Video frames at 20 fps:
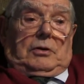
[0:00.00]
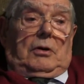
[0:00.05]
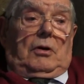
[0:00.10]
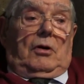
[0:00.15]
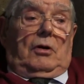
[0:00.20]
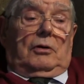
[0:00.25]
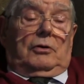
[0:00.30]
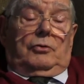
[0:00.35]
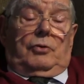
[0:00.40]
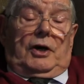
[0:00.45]

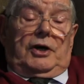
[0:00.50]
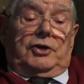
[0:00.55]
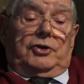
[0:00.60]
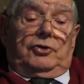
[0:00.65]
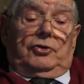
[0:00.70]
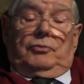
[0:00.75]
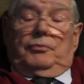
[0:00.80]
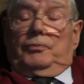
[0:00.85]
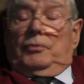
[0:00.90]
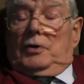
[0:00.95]
uh, quite
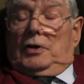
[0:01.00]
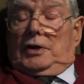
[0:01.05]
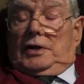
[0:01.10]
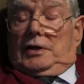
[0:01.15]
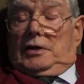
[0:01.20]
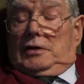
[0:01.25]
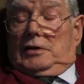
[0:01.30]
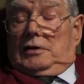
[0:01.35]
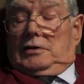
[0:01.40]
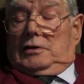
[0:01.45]

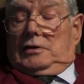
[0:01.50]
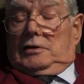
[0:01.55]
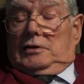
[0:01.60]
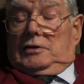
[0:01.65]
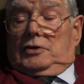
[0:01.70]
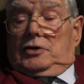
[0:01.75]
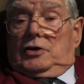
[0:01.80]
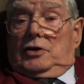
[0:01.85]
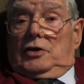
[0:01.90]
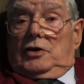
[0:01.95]
openly
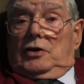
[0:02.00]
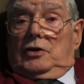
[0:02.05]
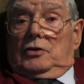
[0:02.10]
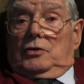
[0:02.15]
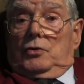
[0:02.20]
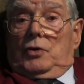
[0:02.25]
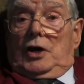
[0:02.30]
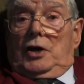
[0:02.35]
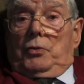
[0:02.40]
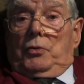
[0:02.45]
and uh,
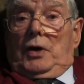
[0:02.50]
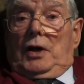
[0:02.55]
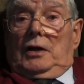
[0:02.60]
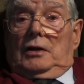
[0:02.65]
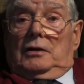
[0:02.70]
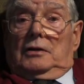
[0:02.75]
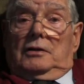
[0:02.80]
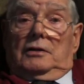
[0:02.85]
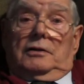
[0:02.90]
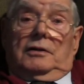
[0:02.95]
quite
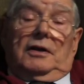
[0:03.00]
well,